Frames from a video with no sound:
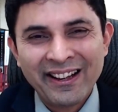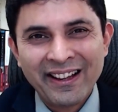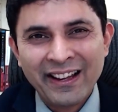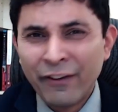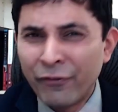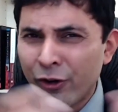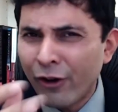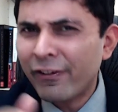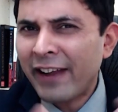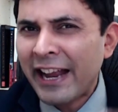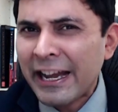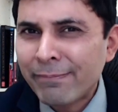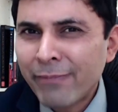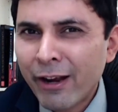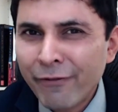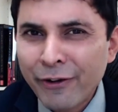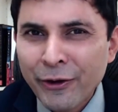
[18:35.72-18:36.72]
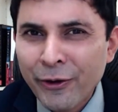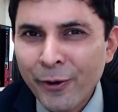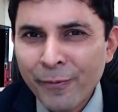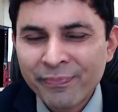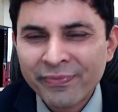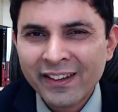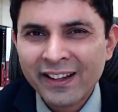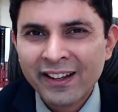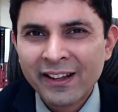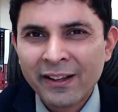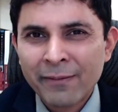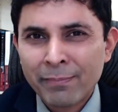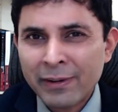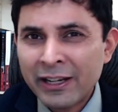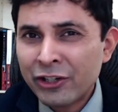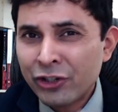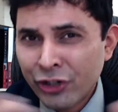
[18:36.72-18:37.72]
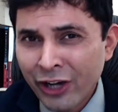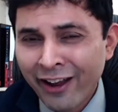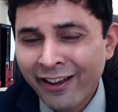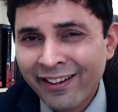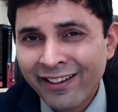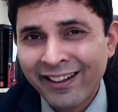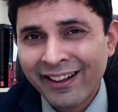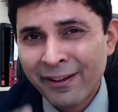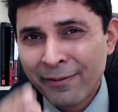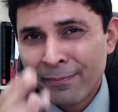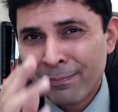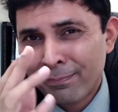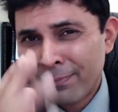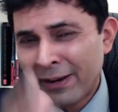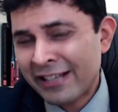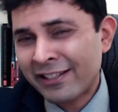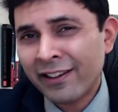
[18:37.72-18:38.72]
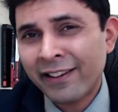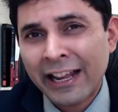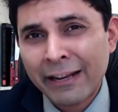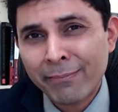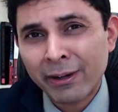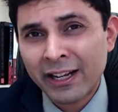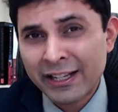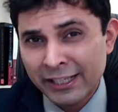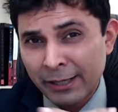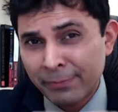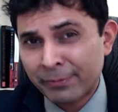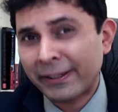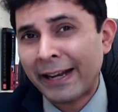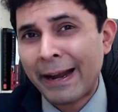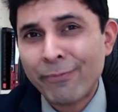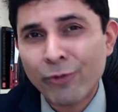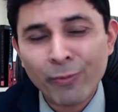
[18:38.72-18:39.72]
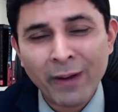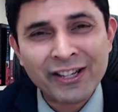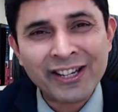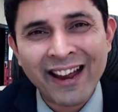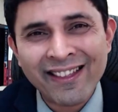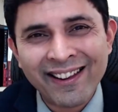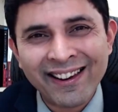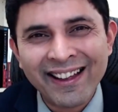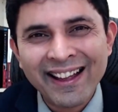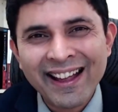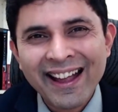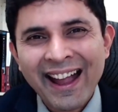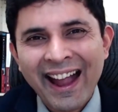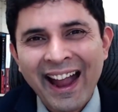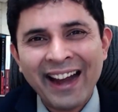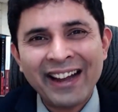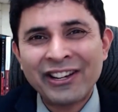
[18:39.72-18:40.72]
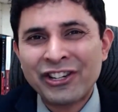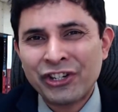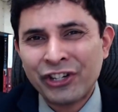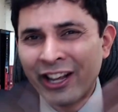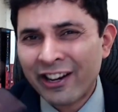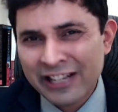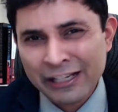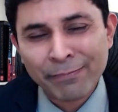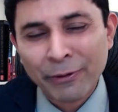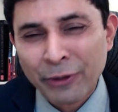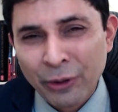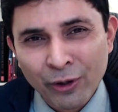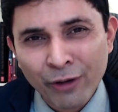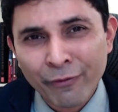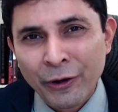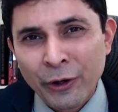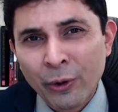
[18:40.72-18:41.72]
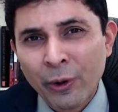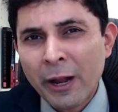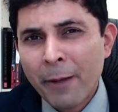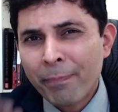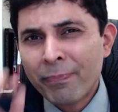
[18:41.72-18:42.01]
If you have liked my video, please share, press the like button, subscribe to my channel, and share this particular video.